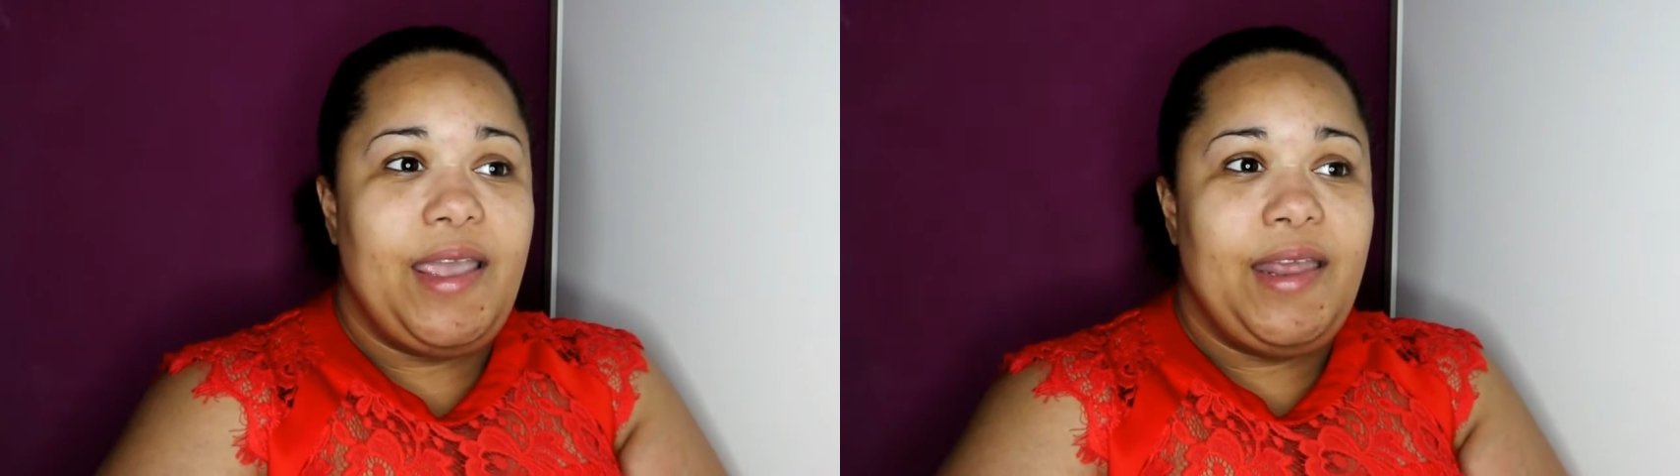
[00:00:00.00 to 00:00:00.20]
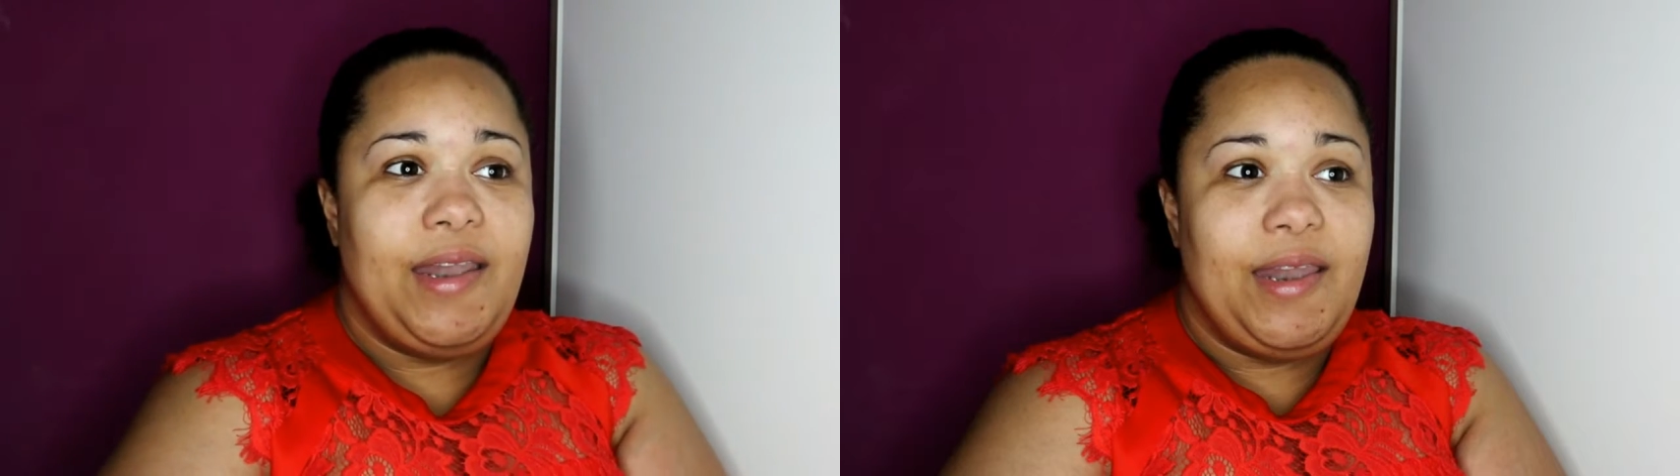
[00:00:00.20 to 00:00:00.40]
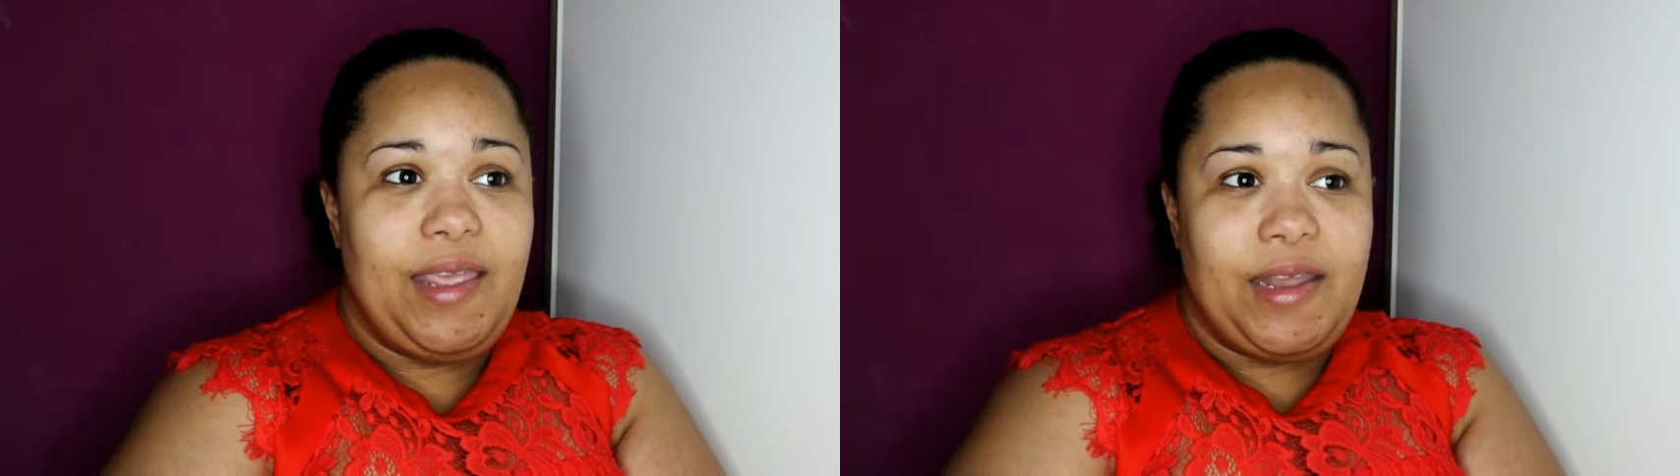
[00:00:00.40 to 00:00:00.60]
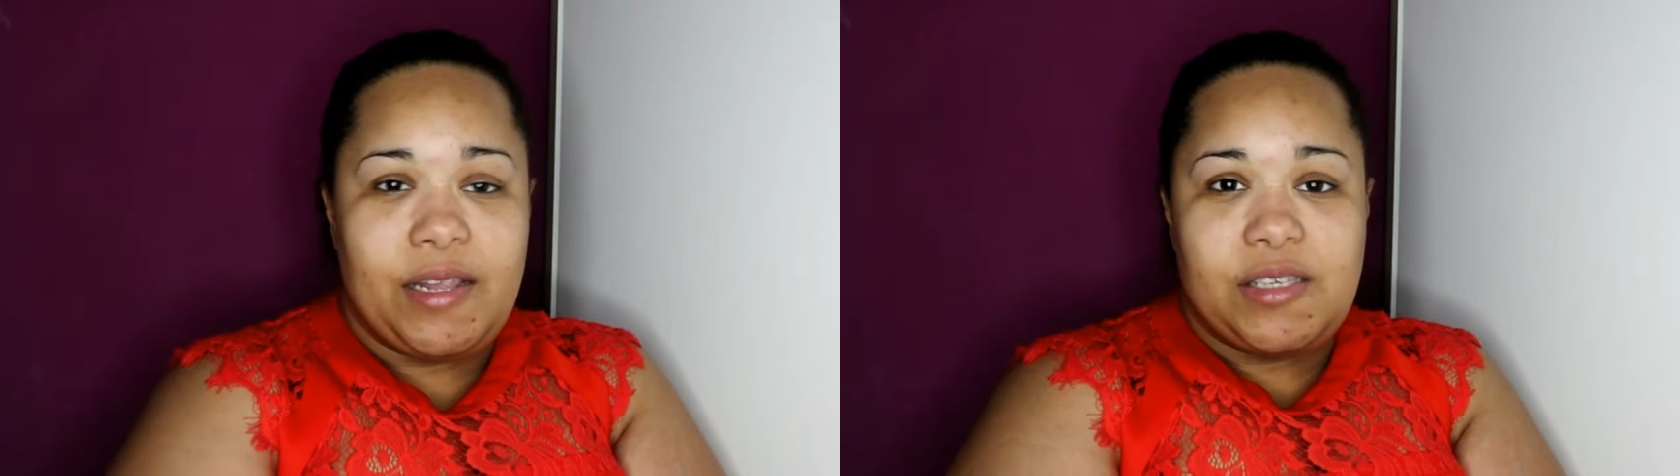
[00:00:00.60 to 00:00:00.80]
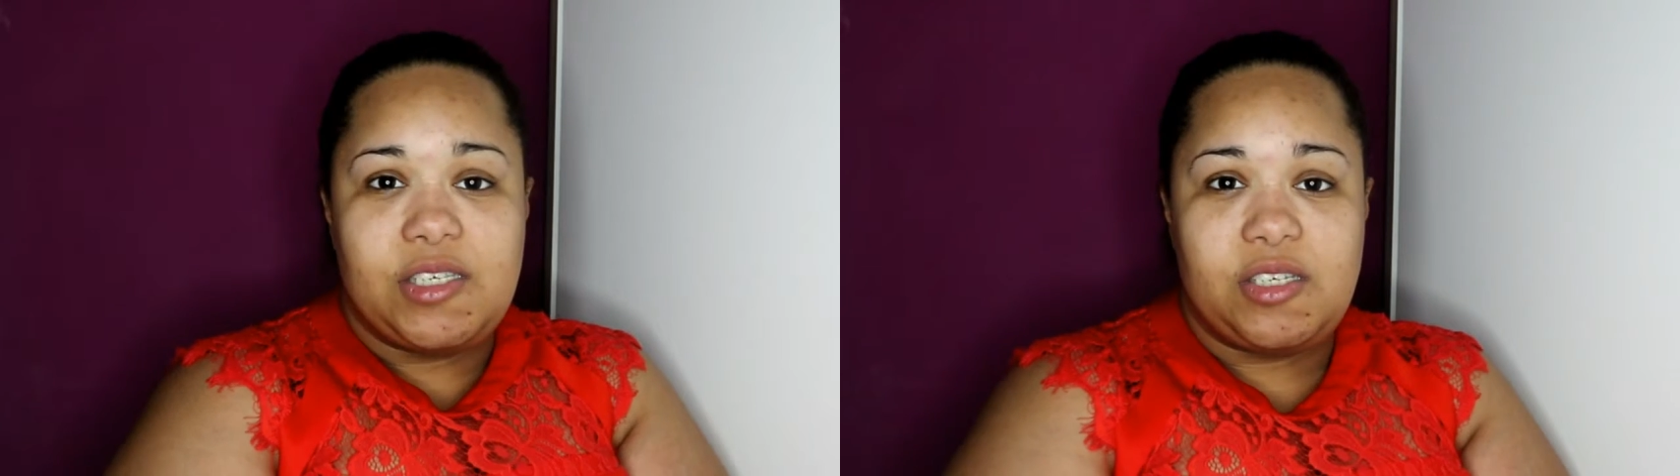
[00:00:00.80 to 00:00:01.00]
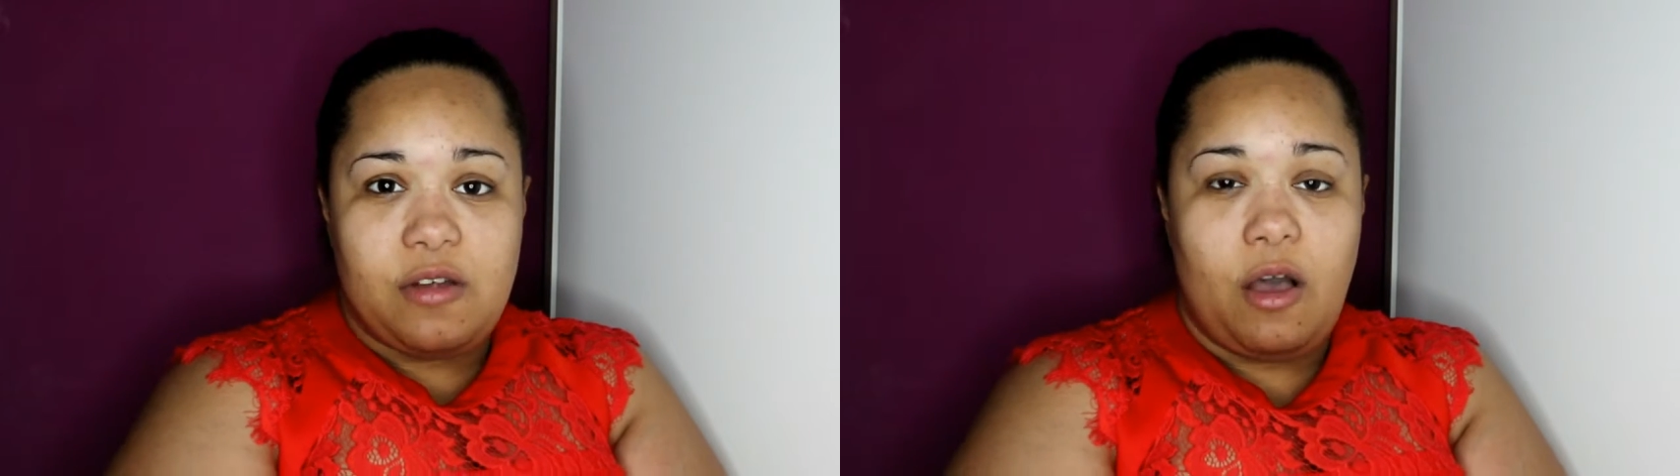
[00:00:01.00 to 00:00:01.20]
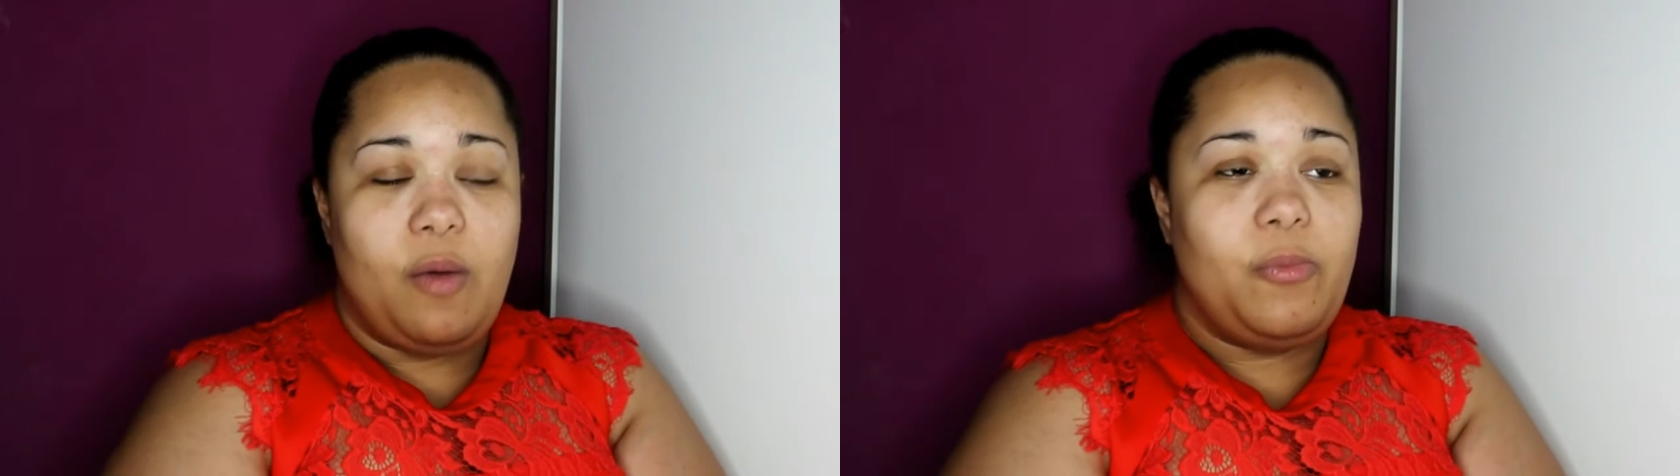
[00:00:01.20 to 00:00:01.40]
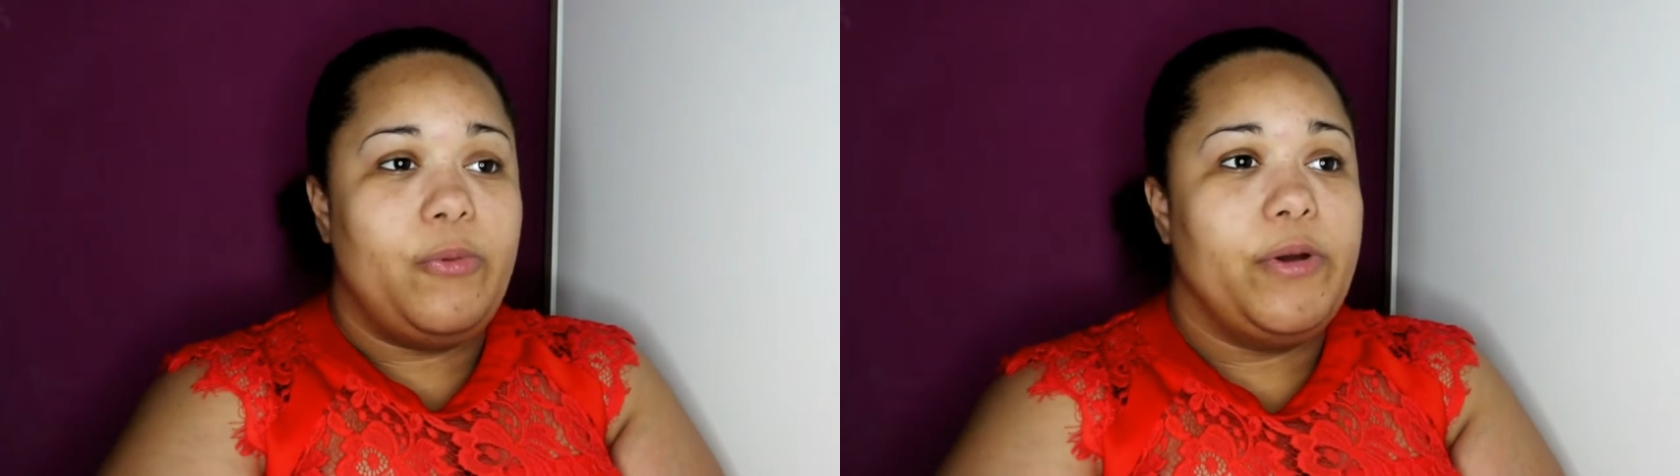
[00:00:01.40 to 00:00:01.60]
it needed to
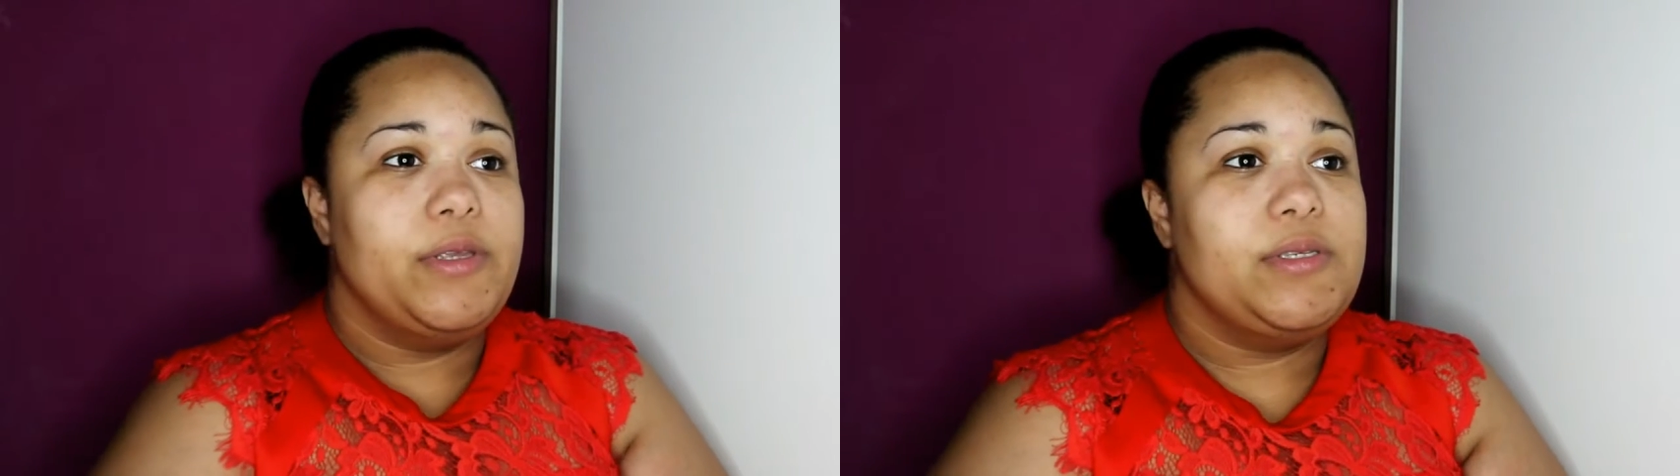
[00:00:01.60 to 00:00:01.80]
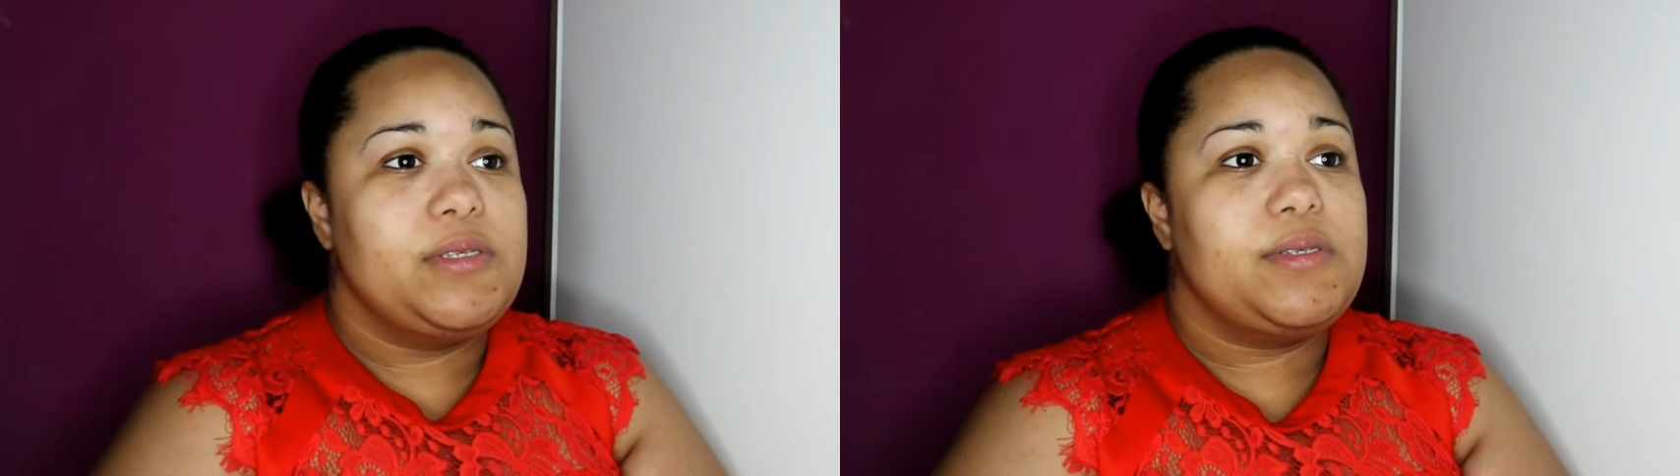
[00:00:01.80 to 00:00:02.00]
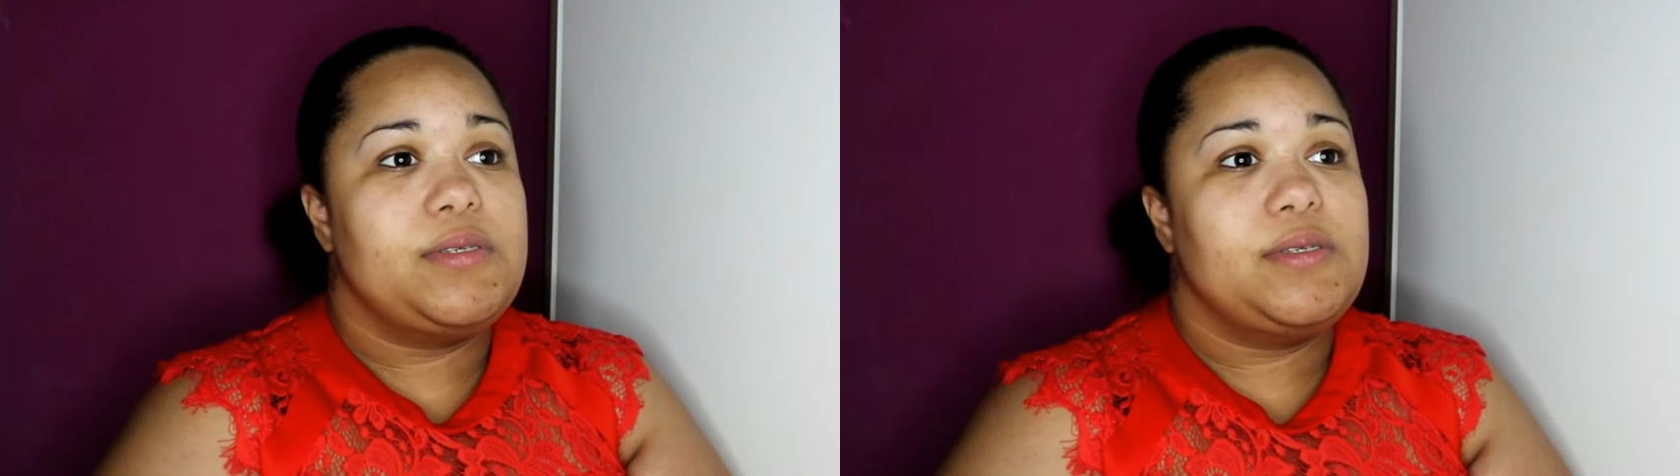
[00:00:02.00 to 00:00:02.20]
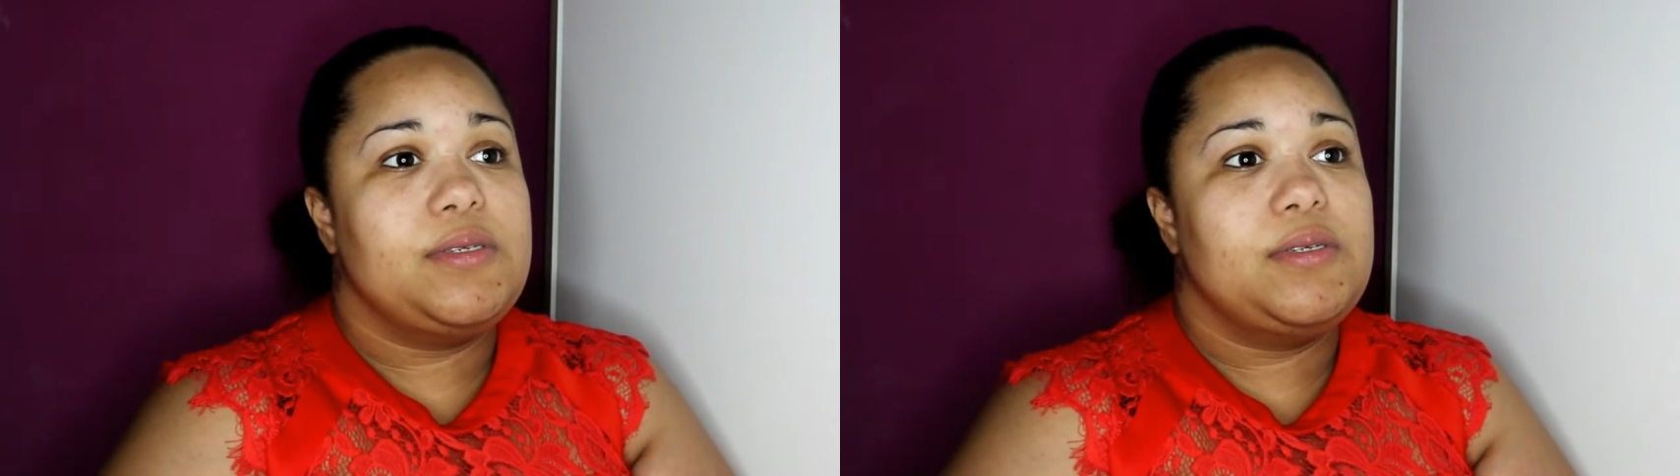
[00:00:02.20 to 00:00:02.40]
stop was,